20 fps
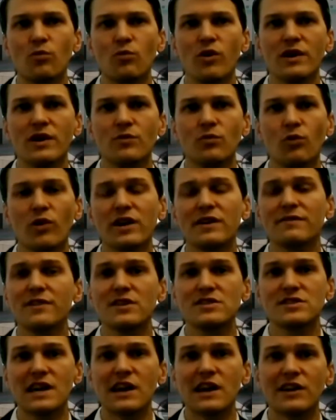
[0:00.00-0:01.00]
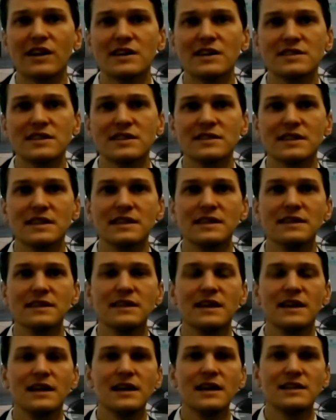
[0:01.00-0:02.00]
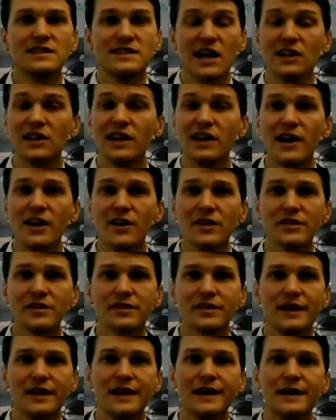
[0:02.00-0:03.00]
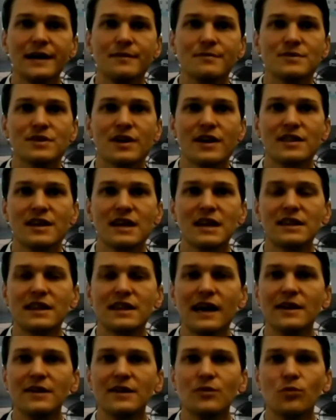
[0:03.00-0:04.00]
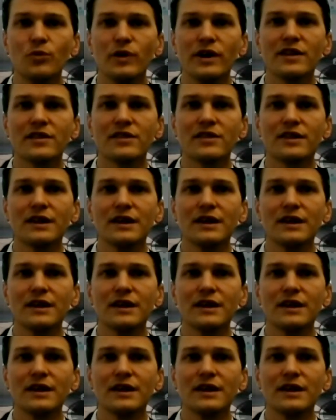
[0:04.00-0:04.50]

One of those areas is in telehealth. So I think that with